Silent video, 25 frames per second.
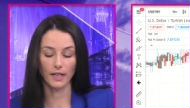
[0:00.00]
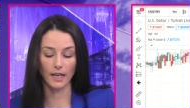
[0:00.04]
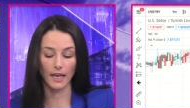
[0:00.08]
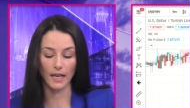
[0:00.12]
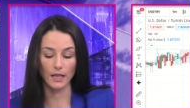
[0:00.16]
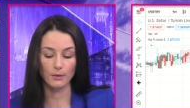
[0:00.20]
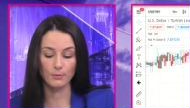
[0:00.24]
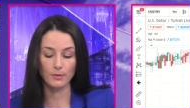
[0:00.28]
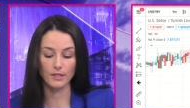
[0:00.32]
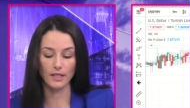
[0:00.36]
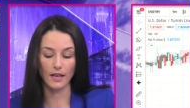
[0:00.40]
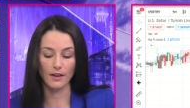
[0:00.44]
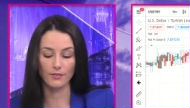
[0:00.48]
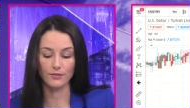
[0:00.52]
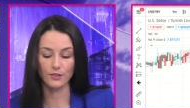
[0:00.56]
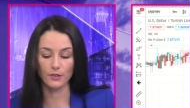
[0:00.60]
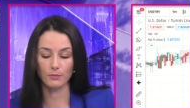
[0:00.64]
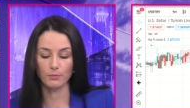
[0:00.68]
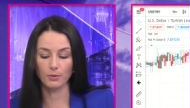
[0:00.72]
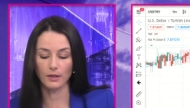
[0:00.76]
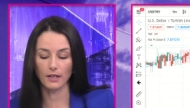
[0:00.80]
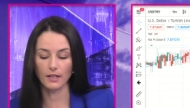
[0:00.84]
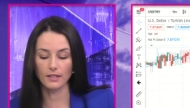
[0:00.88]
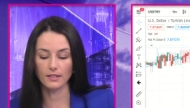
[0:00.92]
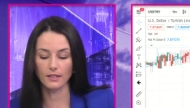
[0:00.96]
came after
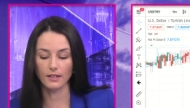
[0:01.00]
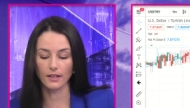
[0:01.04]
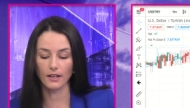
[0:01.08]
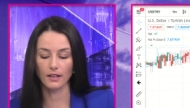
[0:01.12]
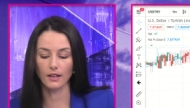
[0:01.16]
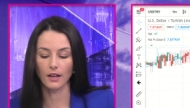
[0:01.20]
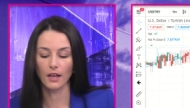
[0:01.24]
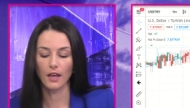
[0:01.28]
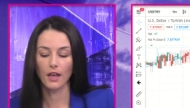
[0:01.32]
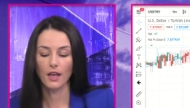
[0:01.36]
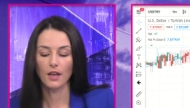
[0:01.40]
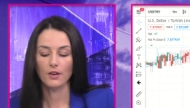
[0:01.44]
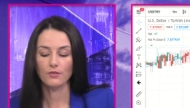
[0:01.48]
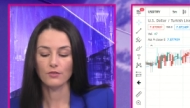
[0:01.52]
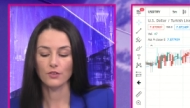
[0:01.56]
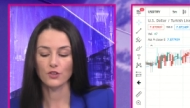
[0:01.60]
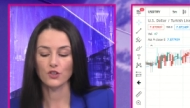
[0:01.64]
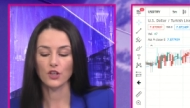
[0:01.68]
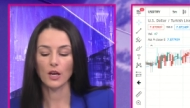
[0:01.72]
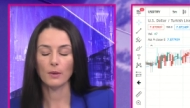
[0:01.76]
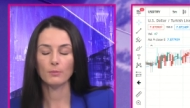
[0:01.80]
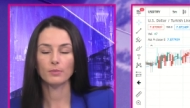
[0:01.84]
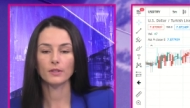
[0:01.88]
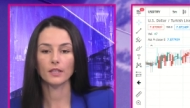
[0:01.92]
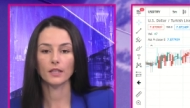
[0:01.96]
President
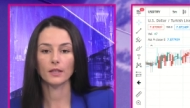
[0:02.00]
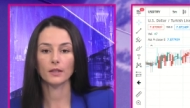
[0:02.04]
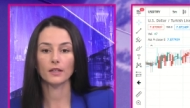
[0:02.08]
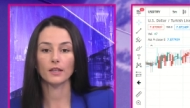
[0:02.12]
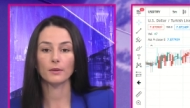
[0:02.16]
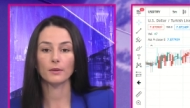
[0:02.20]
Recep